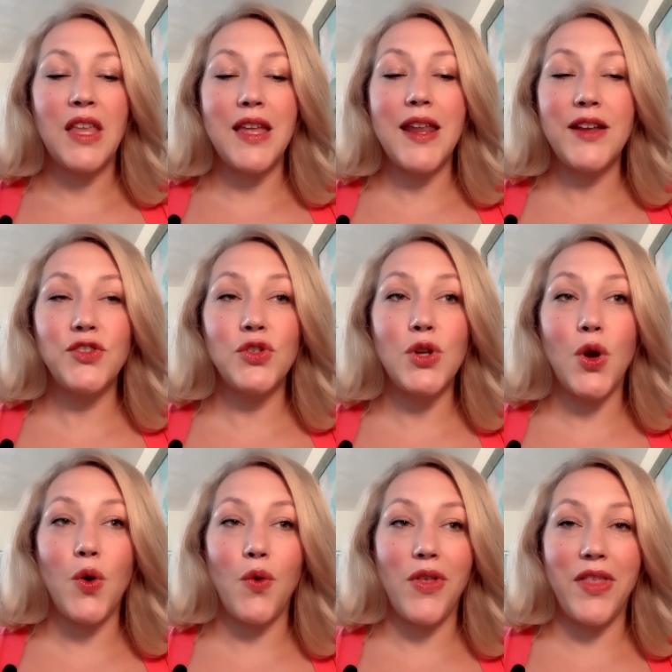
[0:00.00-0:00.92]
And as you
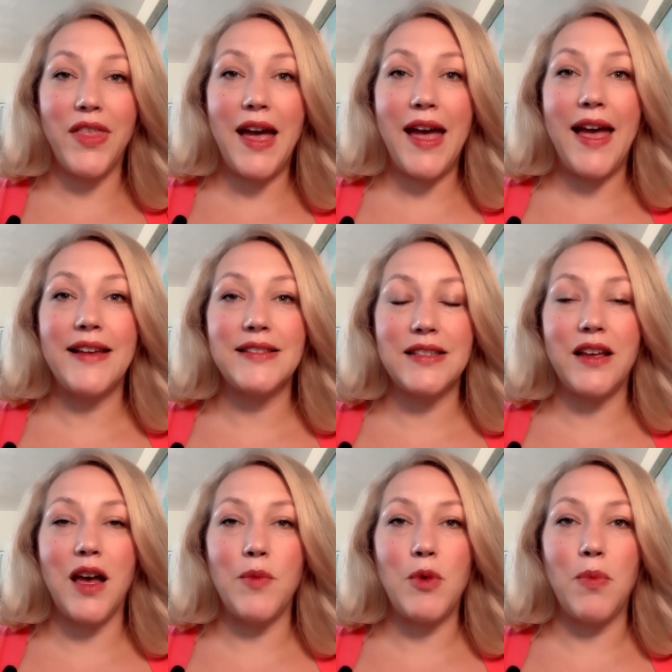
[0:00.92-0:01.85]
know, that has to
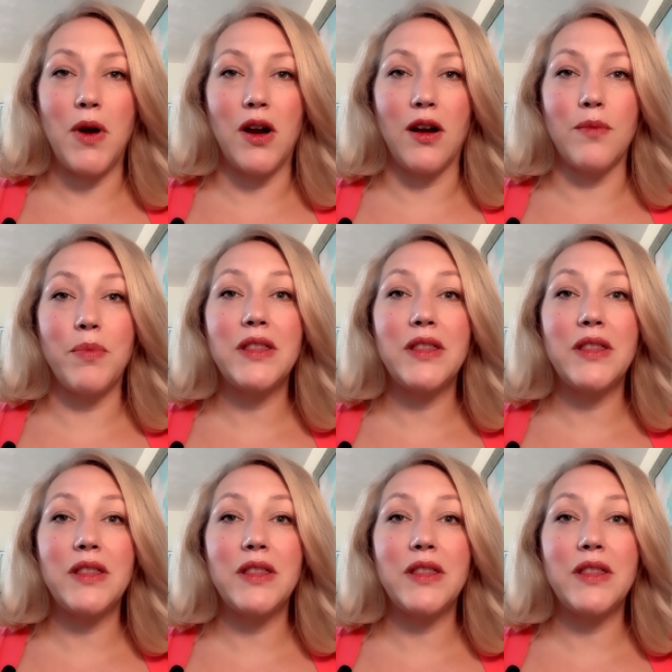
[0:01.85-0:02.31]
come apart.